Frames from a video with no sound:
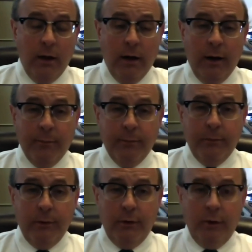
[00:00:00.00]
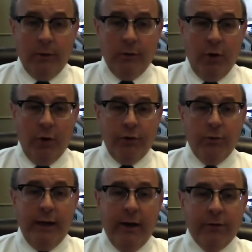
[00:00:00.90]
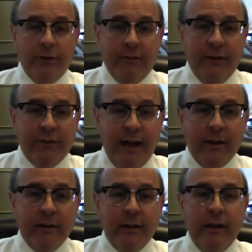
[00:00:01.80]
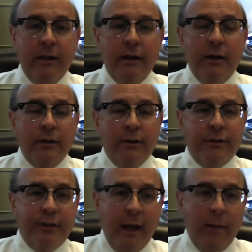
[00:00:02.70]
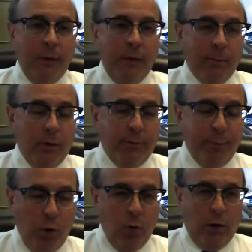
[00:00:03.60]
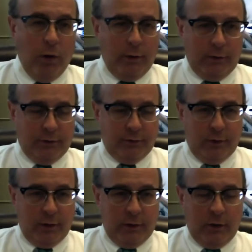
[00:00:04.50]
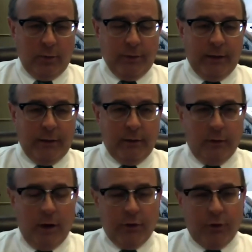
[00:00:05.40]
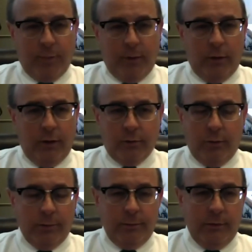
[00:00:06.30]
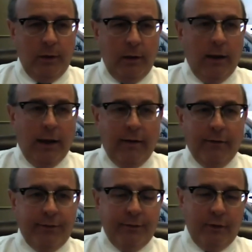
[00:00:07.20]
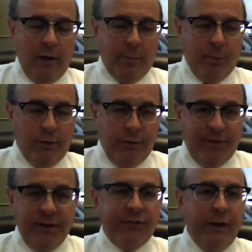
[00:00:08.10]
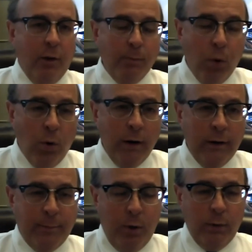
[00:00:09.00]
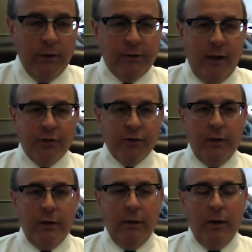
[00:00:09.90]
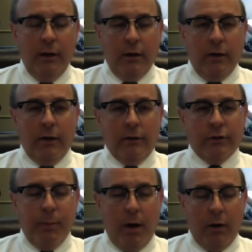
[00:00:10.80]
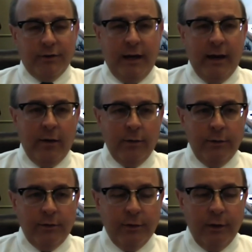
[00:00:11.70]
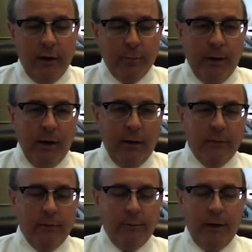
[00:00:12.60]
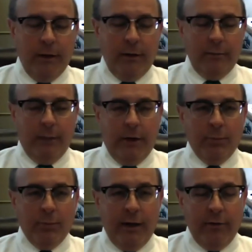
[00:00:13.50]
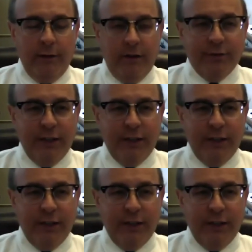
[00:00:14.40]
You know, because no two towns have exactly the same number of poll workers. I know that the larger communities will have upwards of 50 or more in a polling station. The smaller towns, like my hometown of East